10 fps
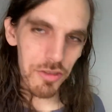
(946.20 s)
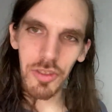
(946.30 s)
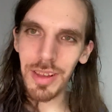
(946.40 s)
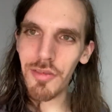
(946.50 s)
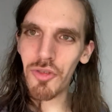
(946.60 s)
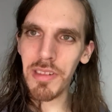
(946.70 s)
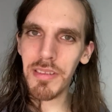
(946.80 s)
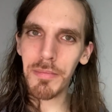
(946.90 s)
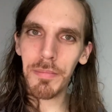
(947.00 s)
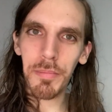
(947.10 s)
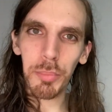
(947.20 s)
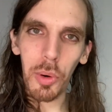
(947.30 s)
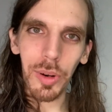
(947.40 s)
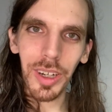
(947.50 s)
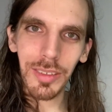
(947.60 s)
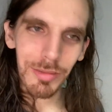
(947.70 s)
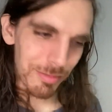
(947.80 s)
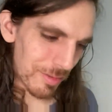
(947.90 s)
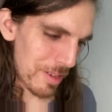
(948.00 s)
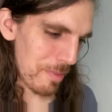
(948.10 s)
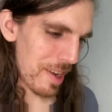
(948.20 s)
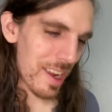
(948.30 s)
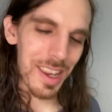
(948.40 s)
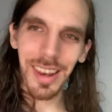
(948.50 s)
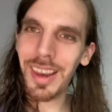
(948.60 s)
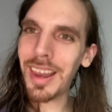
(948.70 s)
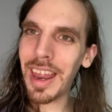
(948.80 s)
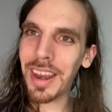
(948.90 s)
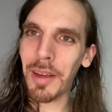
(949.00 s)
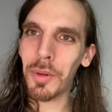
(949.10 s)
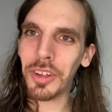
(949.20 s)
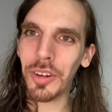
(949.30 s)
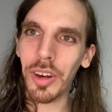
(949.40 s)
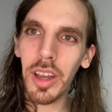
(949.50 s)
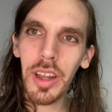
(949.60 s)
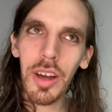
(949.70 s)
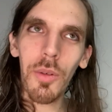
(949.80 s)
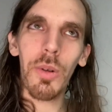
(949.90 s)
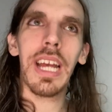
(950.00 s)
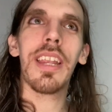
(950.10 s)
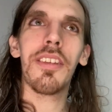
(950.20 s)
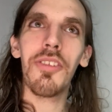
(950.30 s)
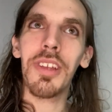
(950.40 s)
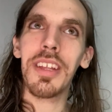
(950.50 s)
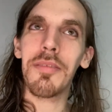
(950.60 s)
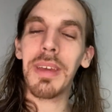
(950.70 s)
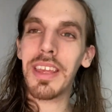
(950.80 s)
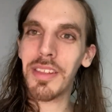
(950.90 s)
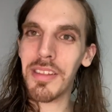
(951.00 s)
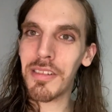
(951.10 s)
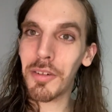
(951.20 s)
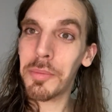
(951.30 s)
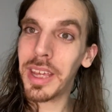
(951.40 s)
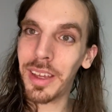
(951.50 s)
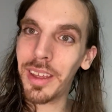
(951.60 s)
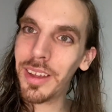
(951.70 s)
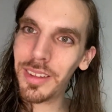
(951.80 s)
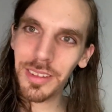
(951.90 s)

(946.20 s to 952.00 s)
It's just boring to me, and I wonder, why did you need to make this so big?